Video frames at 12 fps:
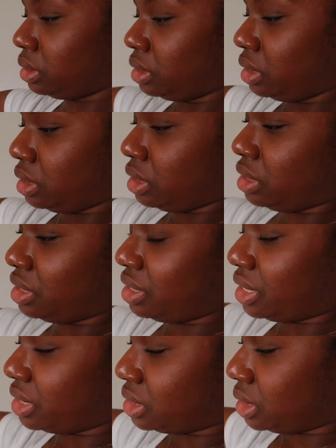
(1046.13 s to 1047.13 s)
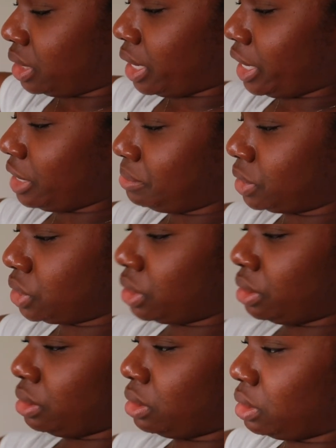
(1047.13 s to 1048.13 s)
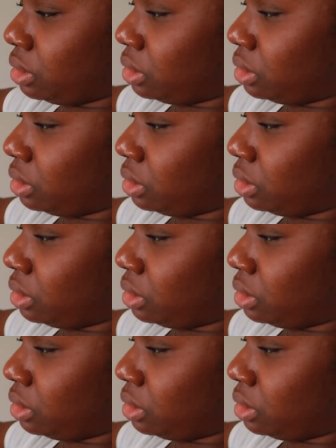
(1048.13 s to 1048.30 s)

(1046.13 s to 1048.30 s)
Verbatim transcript: Yes. This game shirt.